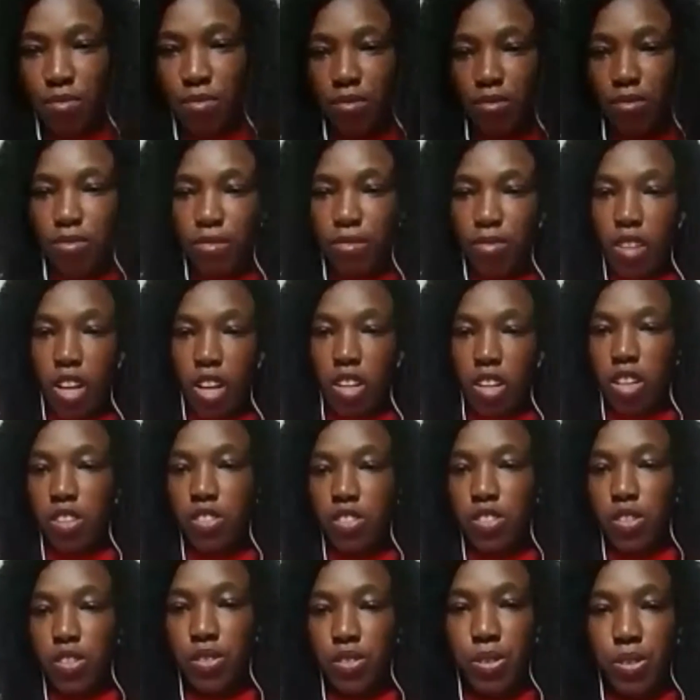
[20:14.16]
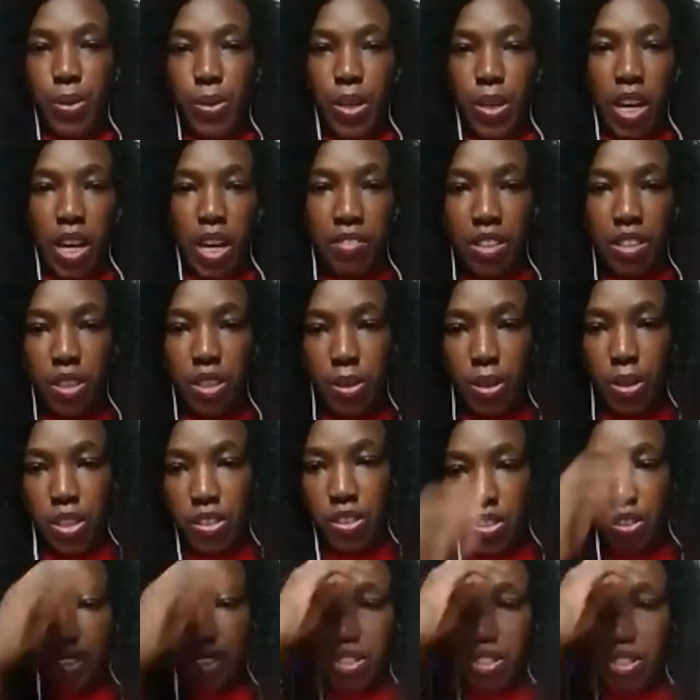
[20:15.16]
Okay, so do we have any
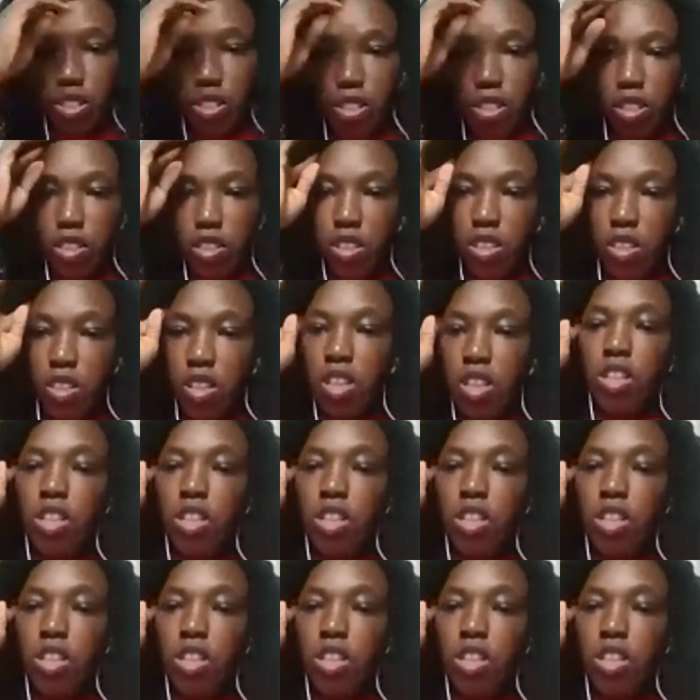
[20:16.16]
questions? Okay,